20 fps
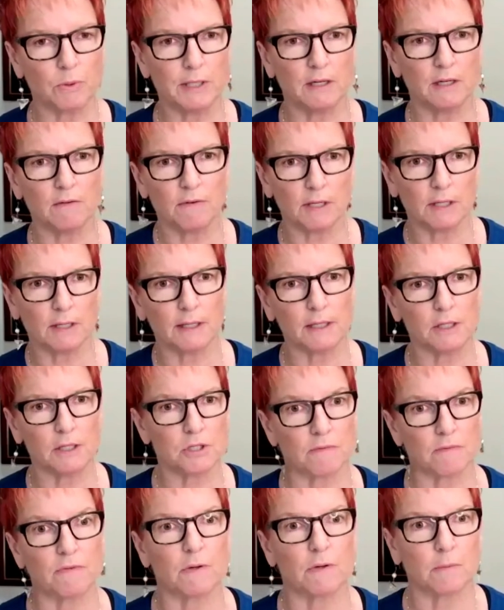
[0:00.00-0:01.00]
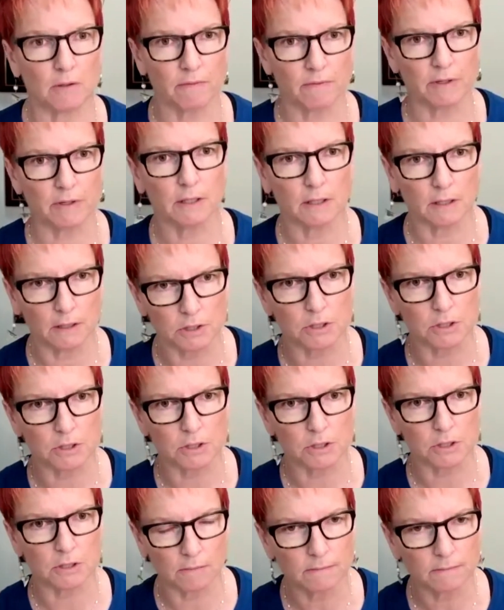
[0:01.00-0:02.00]
we need a vacation from our
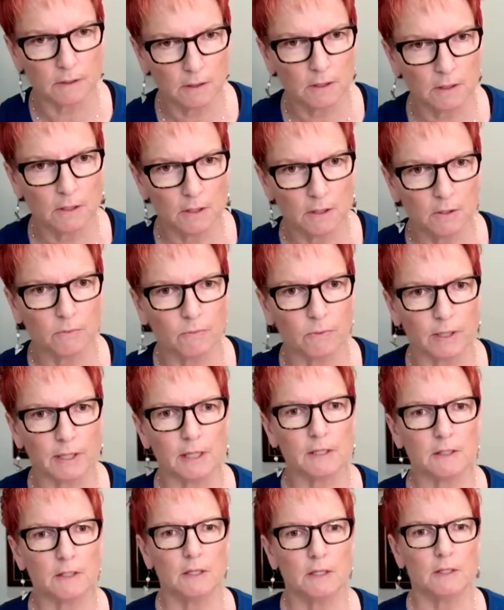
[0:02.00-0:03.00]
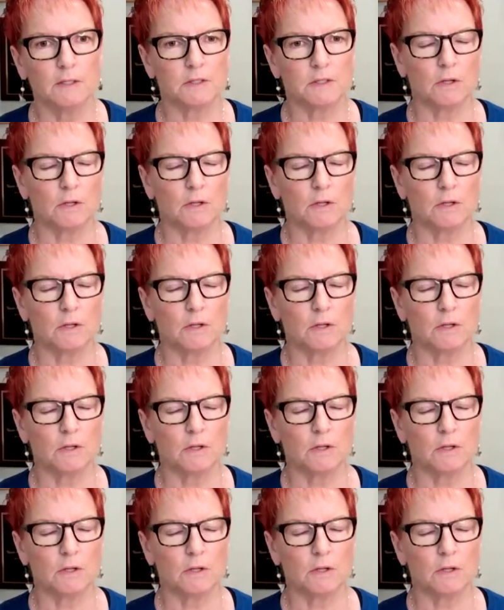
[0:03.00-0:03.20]
vacation, right?